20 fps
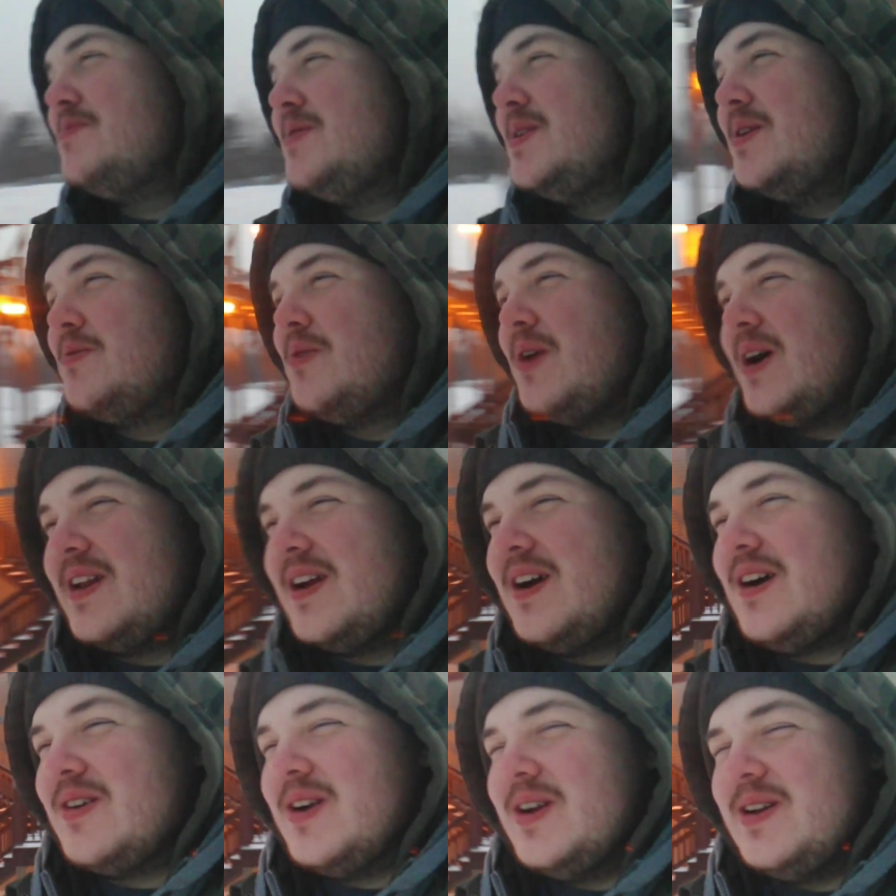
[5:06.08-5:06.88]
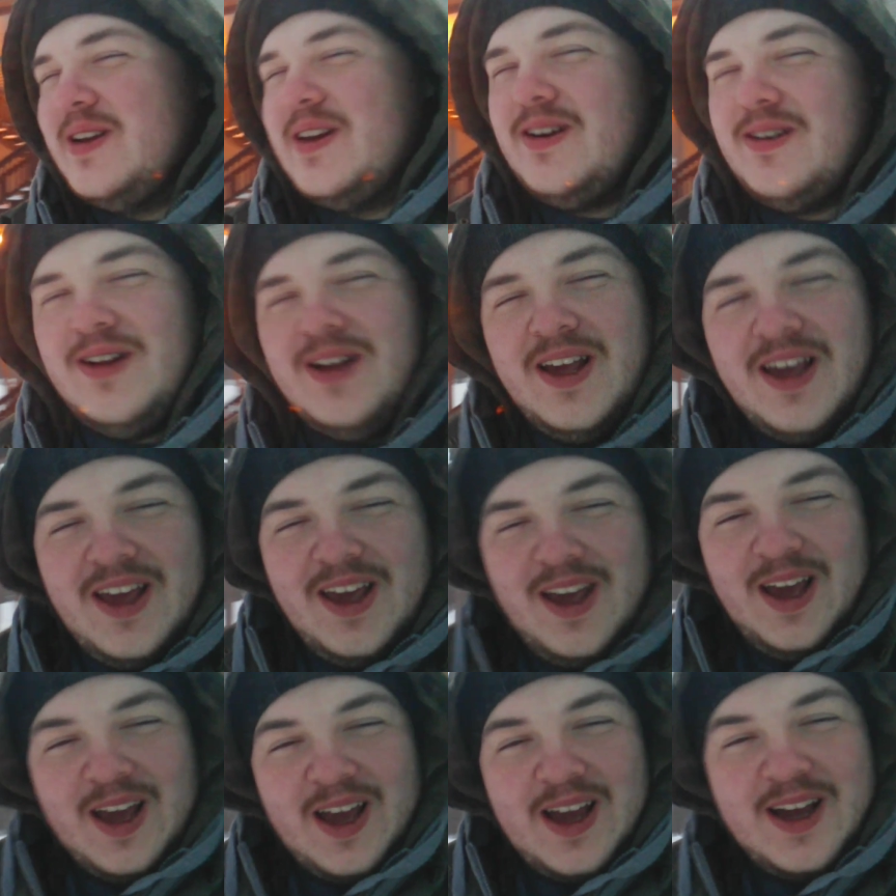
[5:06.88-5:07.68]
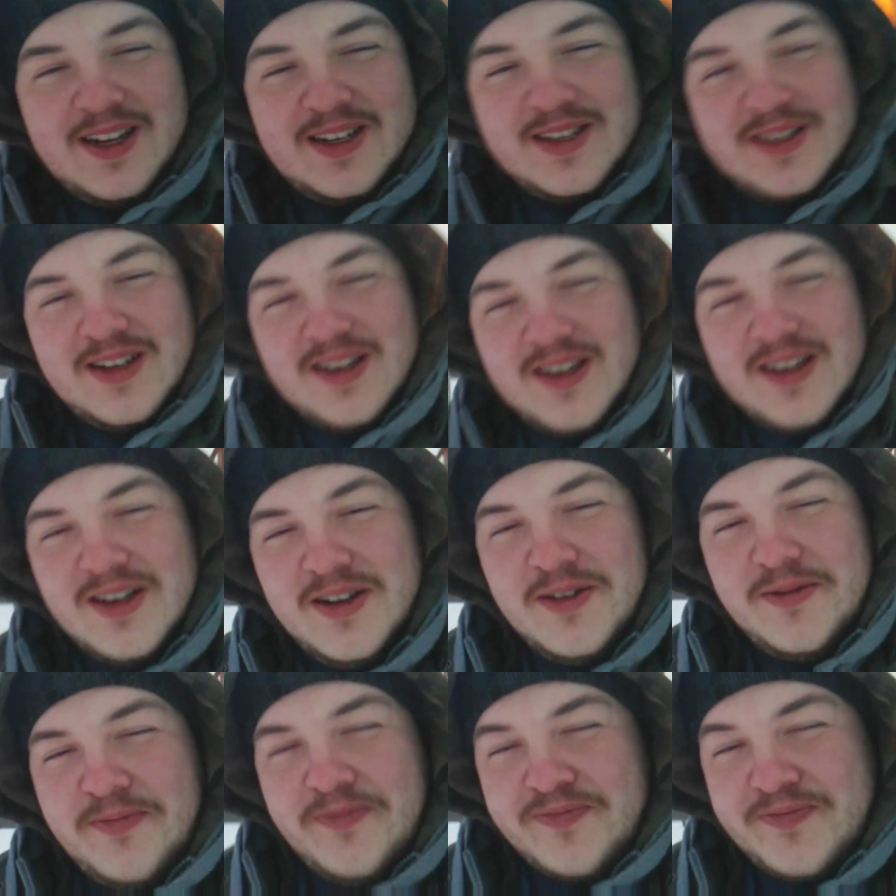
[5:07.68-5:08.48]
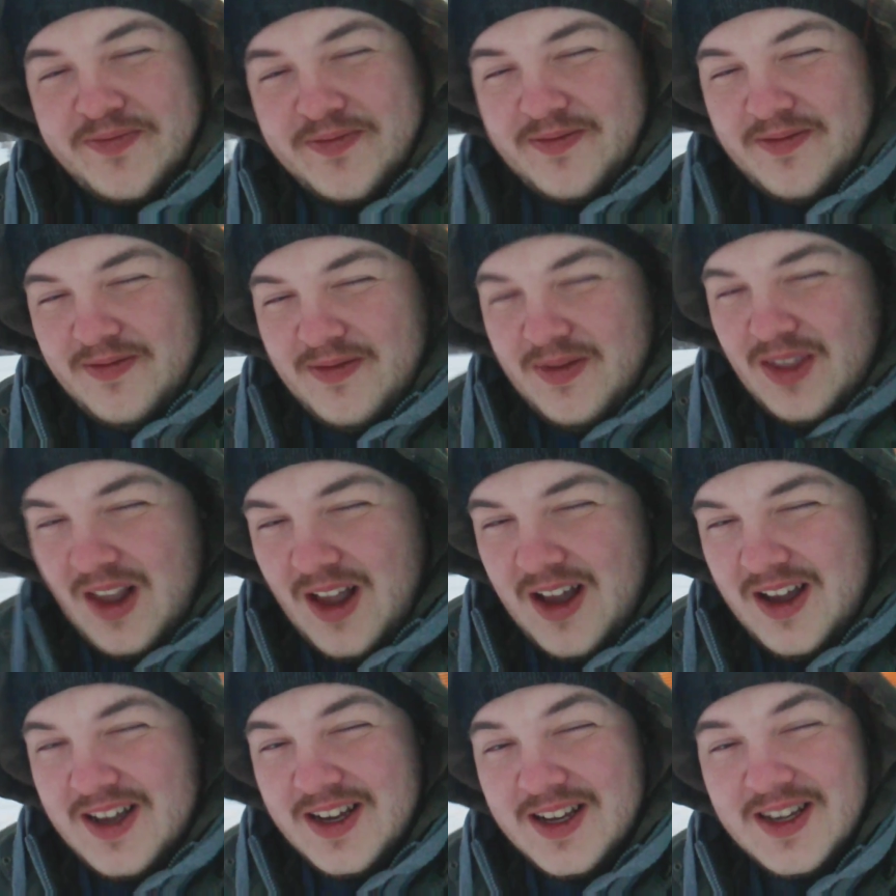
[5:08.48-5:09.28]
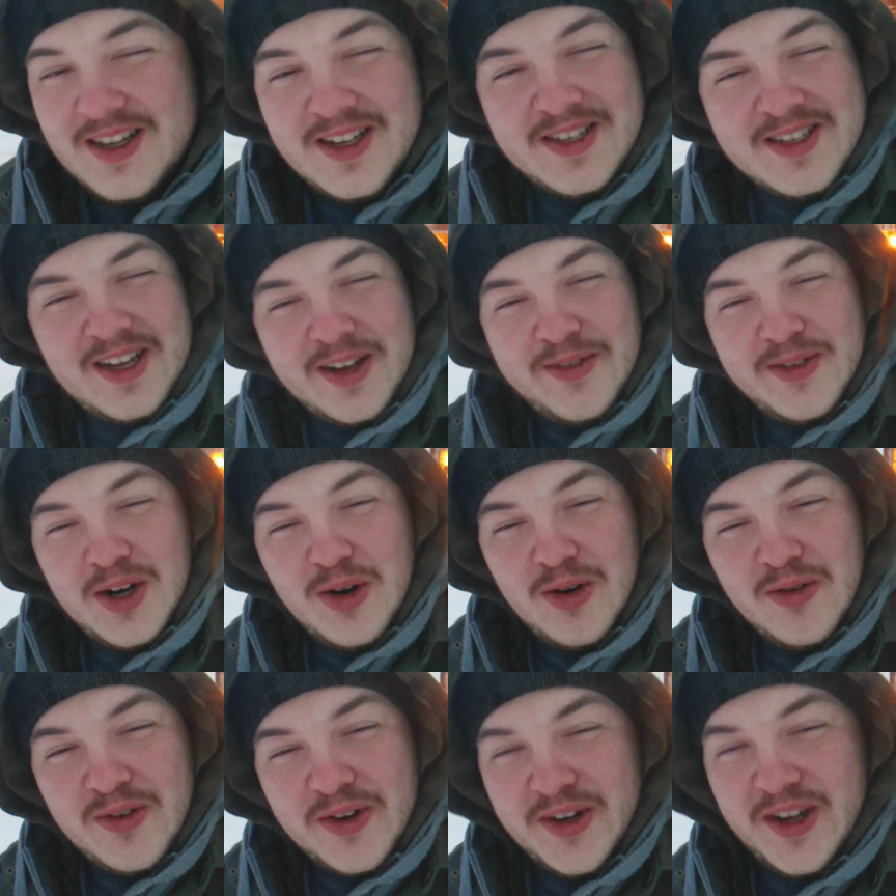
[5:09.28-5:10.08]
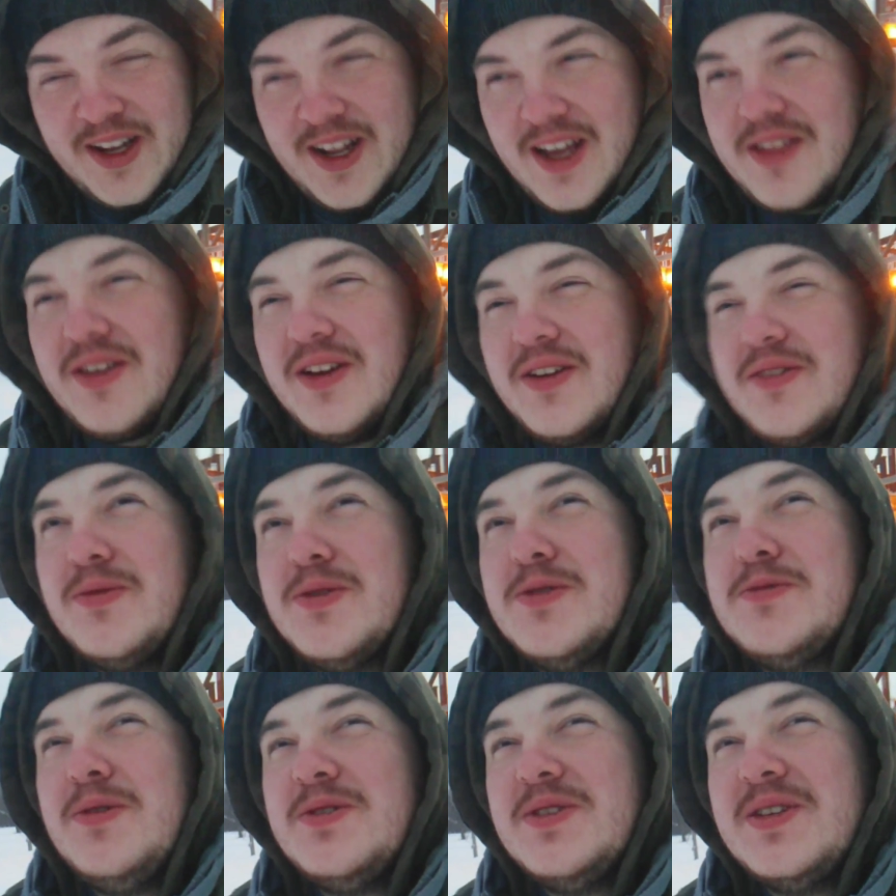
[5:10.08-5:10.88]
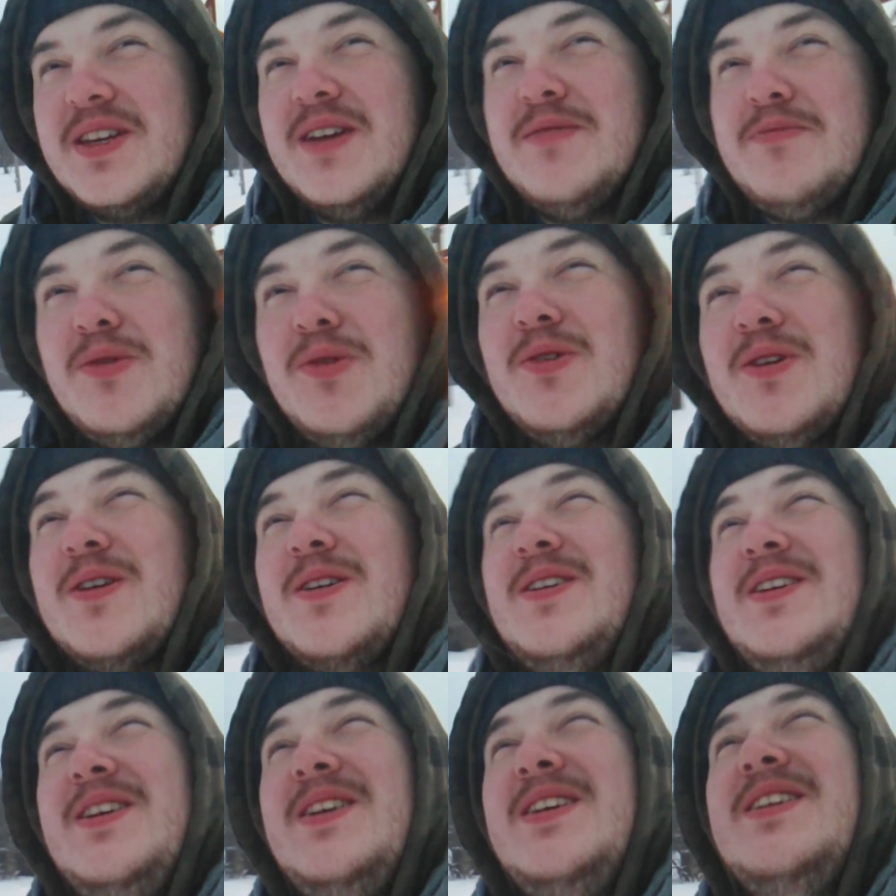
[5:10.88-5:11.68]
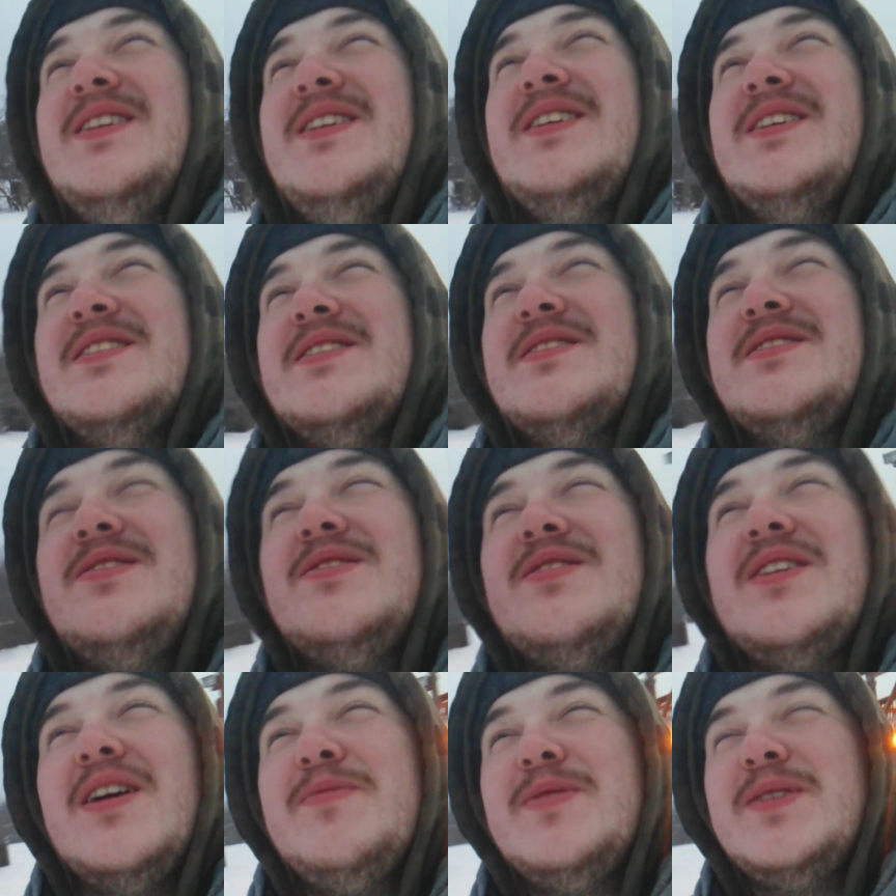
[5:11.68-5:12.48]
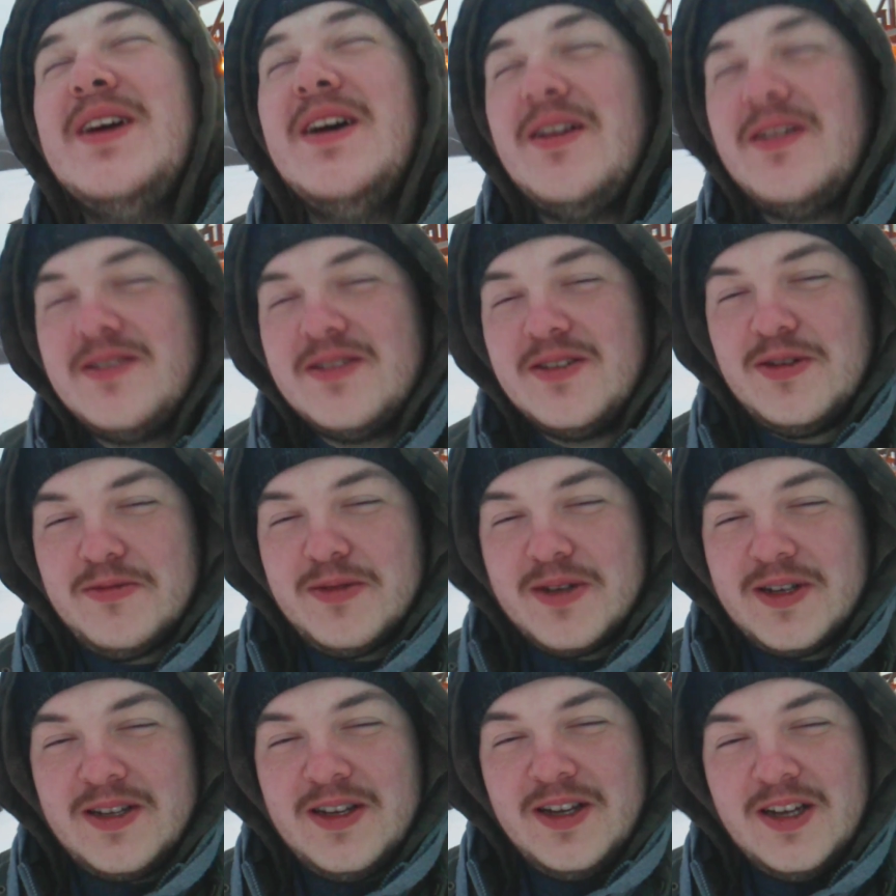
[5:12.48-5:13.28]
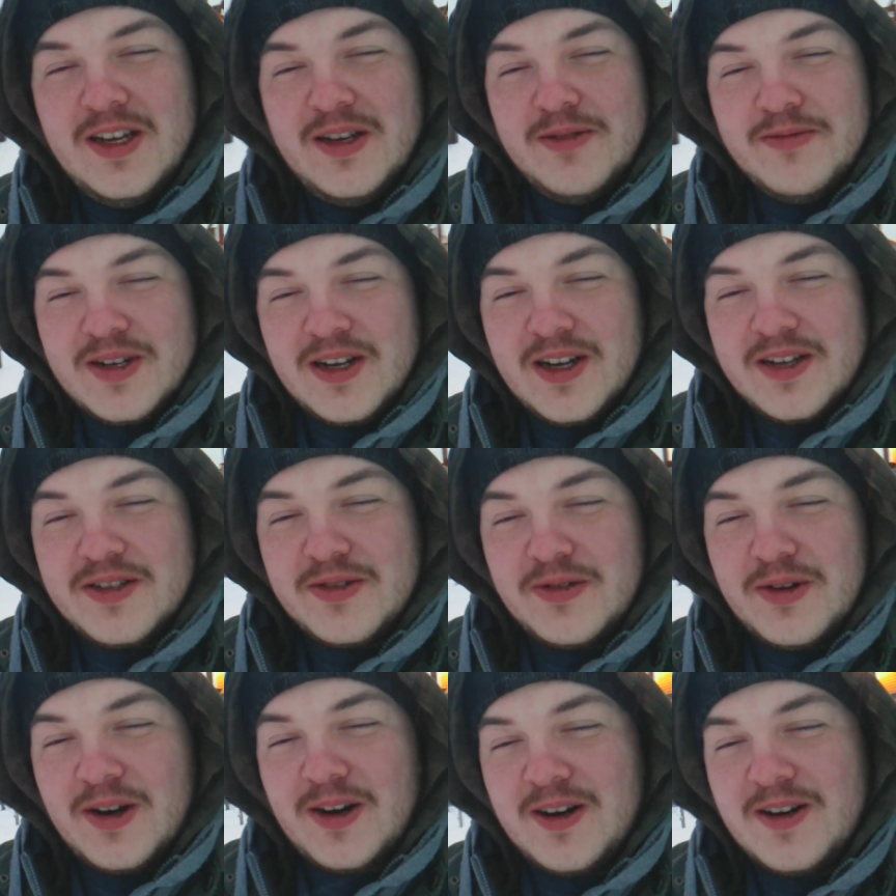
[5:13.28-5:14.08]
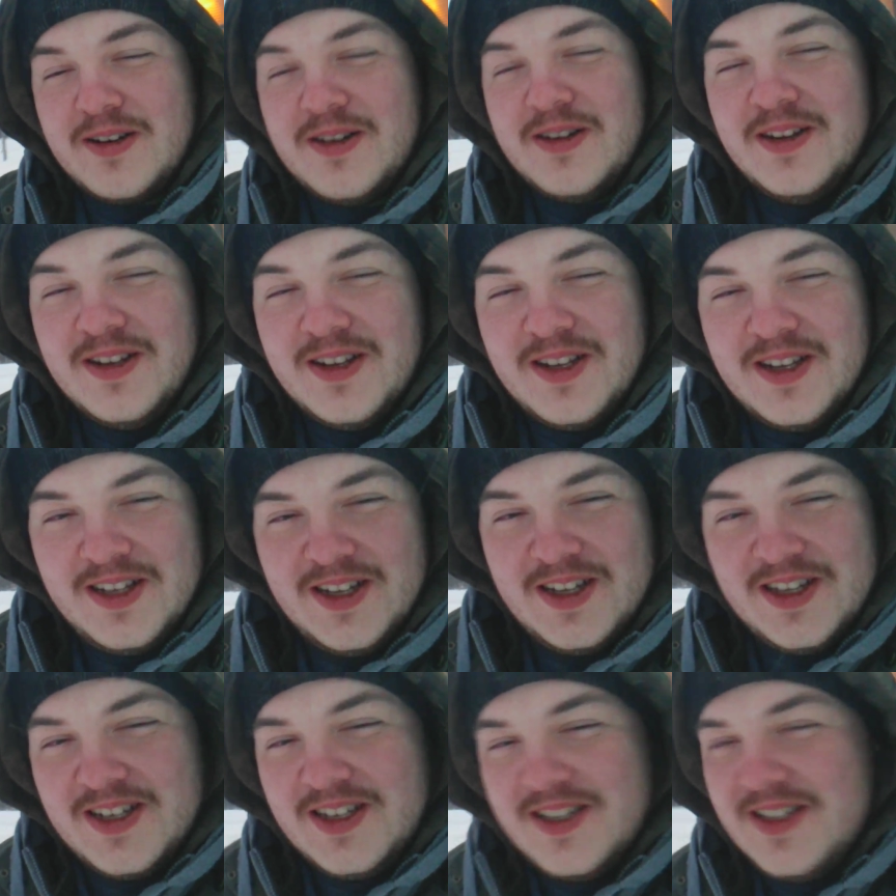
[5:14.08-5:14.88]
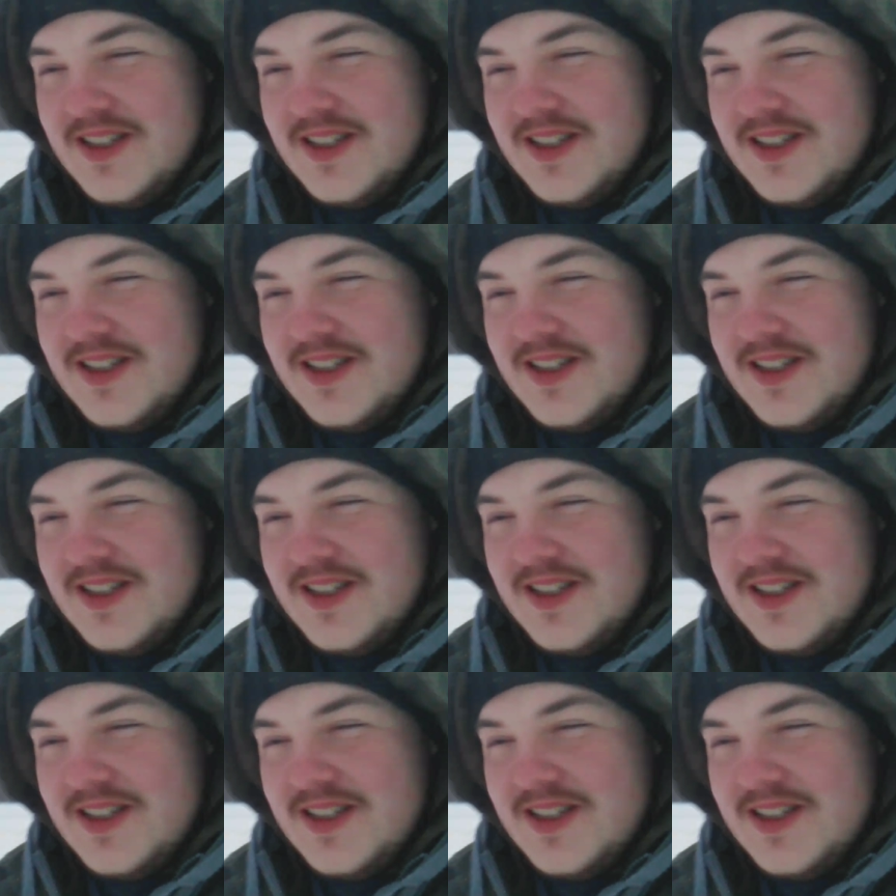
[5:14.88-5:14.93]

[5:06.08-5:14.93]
It's a complete whiteout right now. And it's not even over yet. I think we're supposed to get more. It's still coming down a little bit, but not too hard.